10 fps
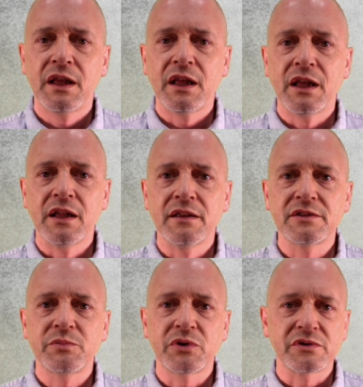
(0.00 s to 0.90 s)
And
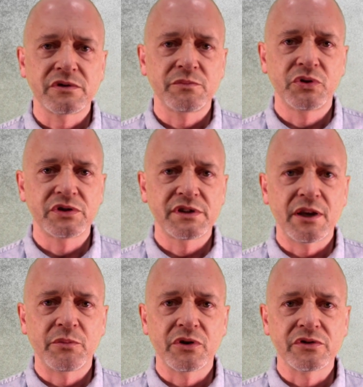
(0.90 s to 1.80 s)
this puts
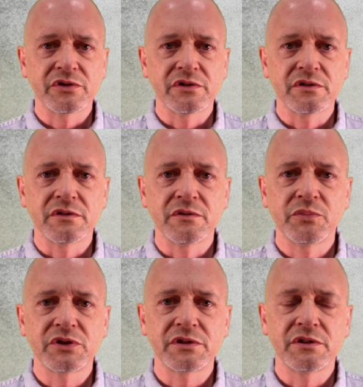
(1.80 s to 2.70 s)

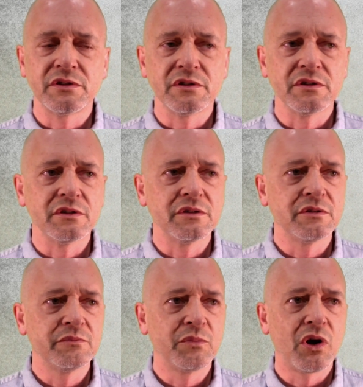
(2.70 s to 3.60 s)

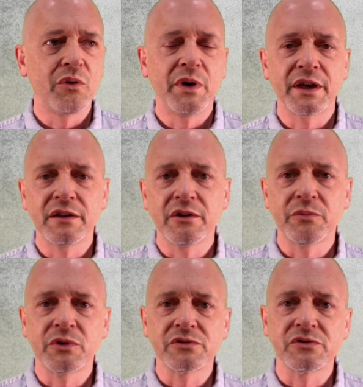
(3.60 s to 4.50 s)
the ball back in the
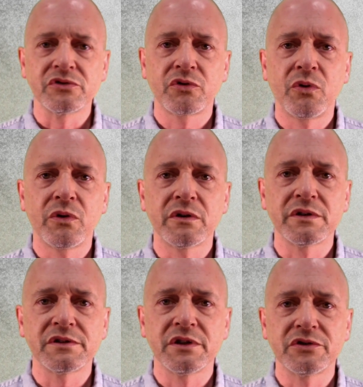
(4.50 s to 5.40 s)
other person's court,
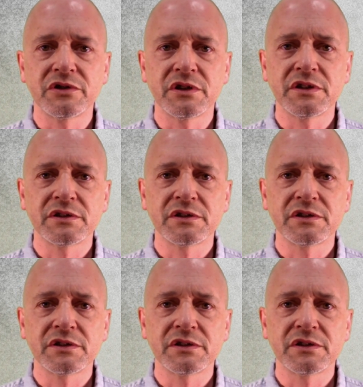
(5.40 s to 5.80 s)
essentially.